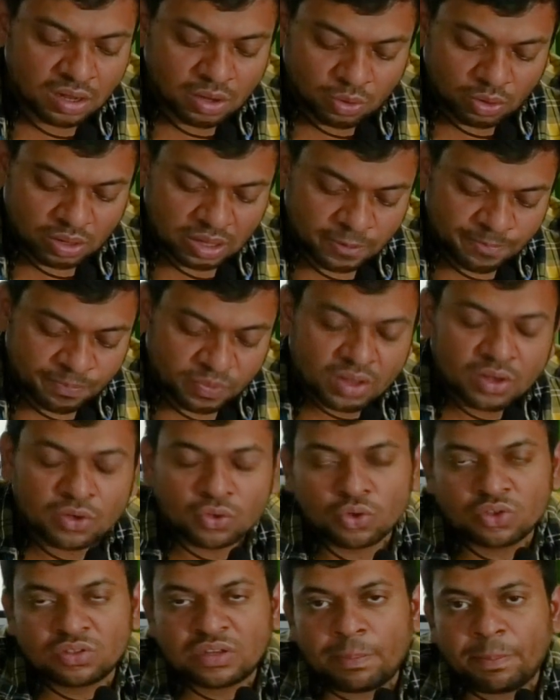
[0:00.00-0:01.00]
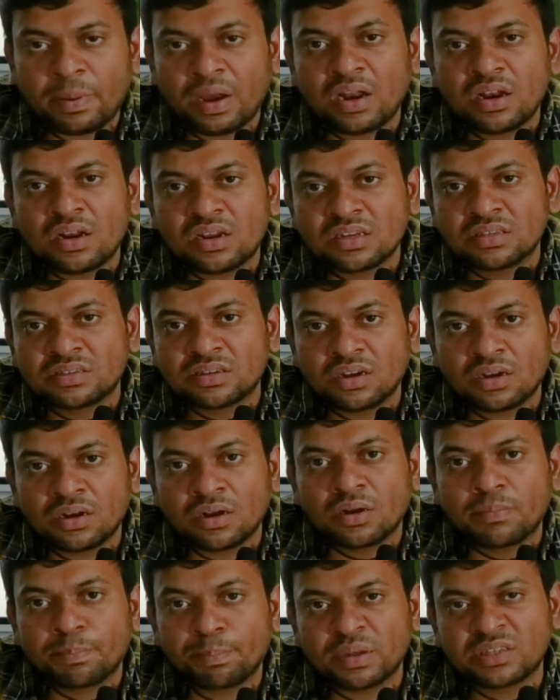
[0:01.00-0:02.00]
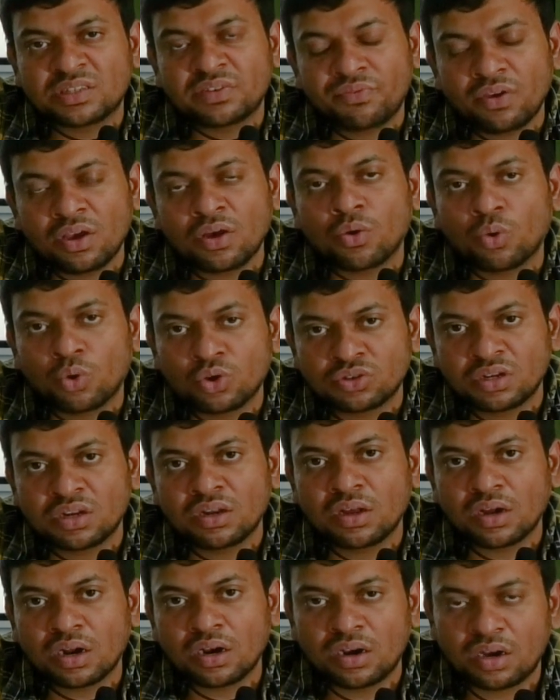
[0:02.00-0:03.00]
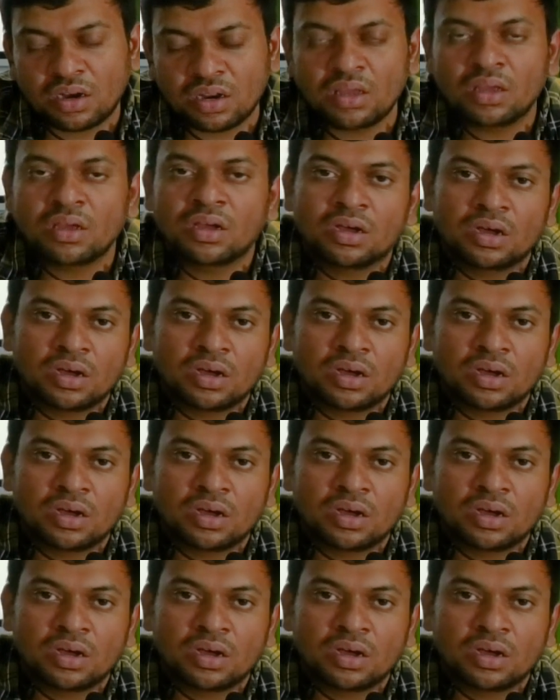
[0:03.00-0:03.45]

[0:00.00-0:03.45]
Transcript: Okay, so Japan is a Pacific Ocean country.